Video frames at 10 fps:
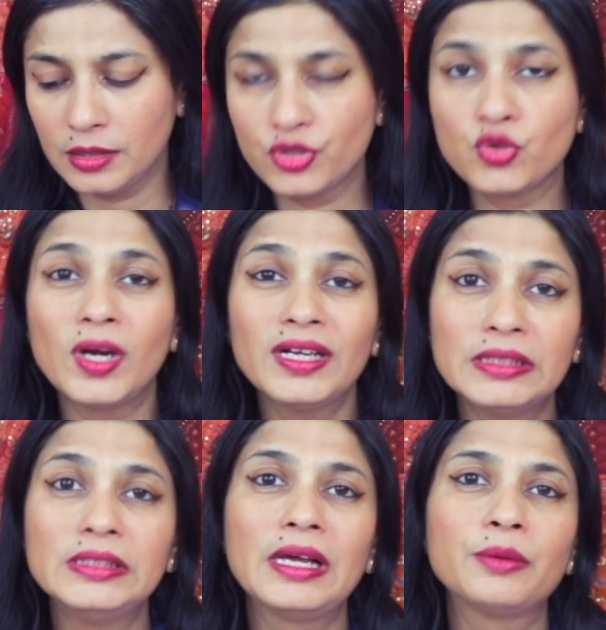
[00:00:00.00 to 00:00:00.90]

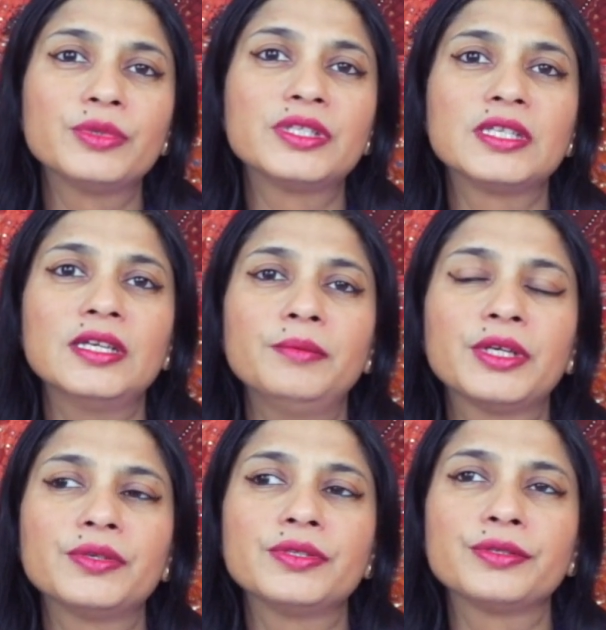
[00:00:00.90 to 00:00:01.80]
struggle, I would say,
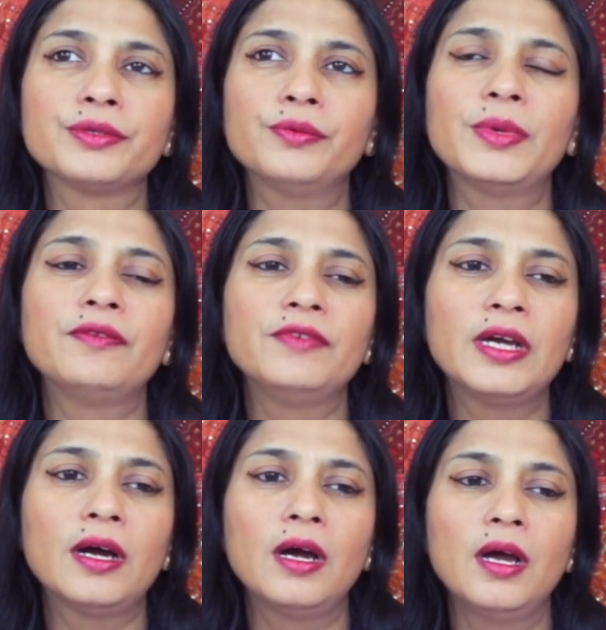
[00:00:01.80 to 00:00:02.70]
because, you know, when we
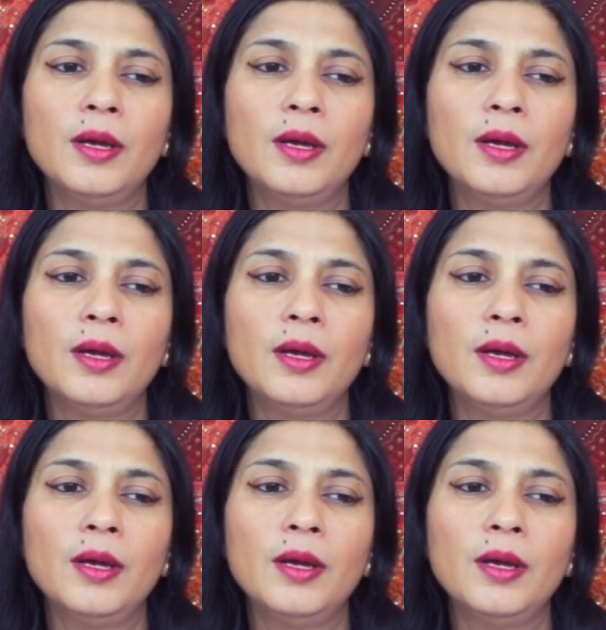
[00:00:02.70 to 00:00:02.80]
are